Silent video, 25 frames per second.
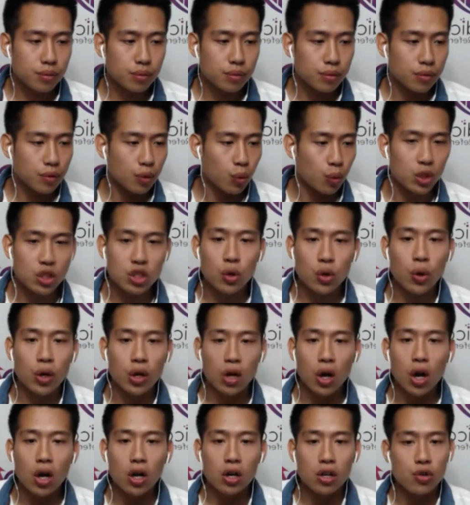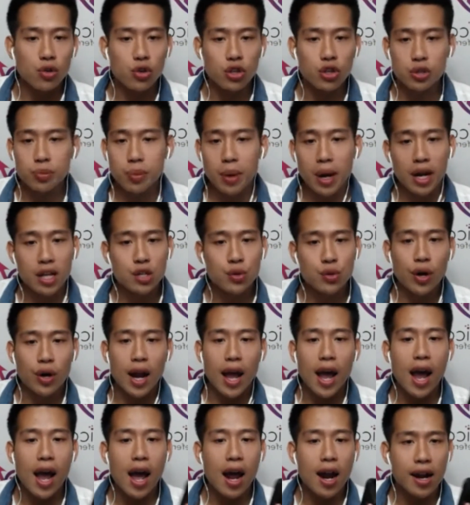what's going on. You responded to our
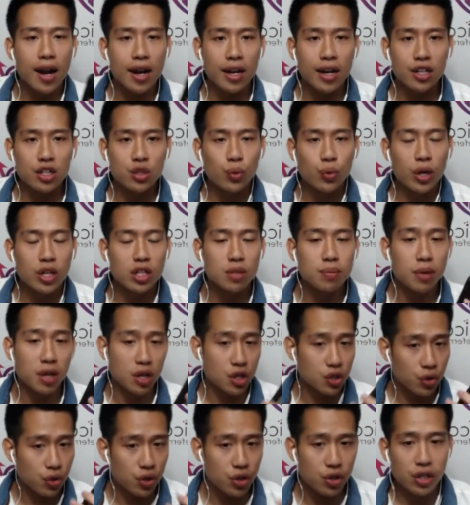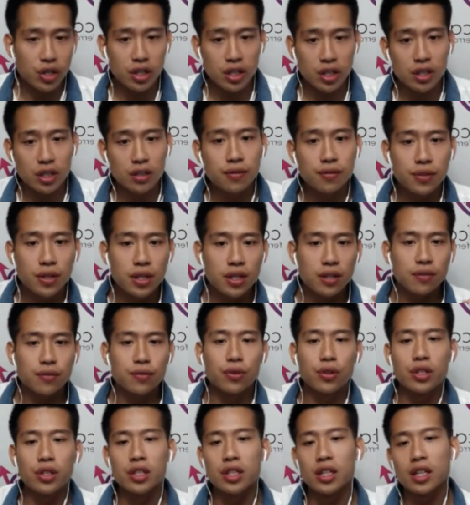ad, and I just wanted to make sure you're a good fit
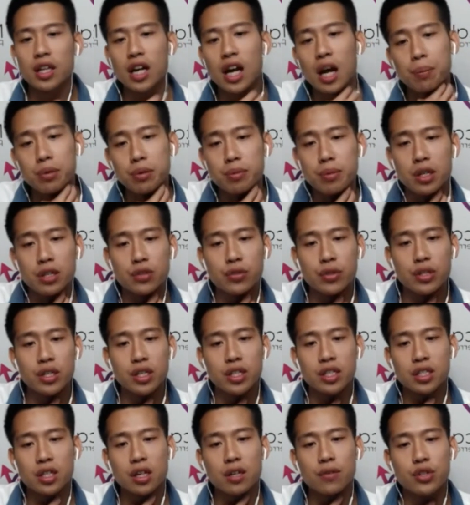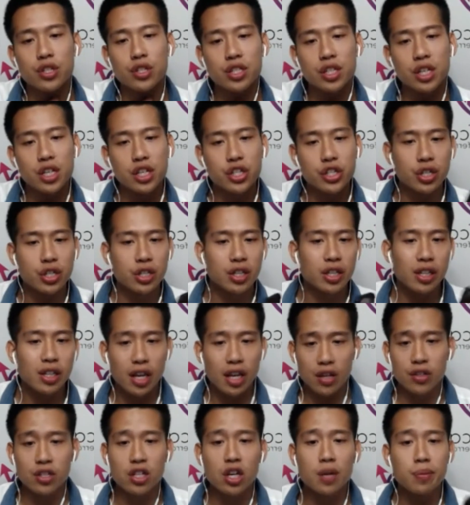for the complimentary discovery session.
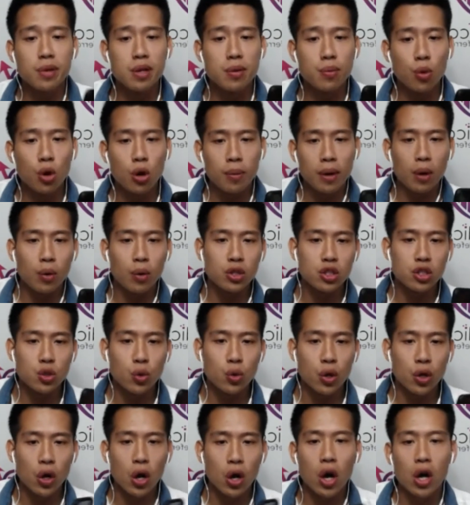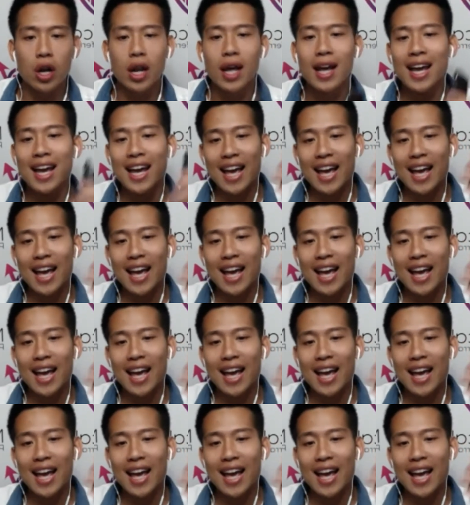Can you tell me more about what's going on?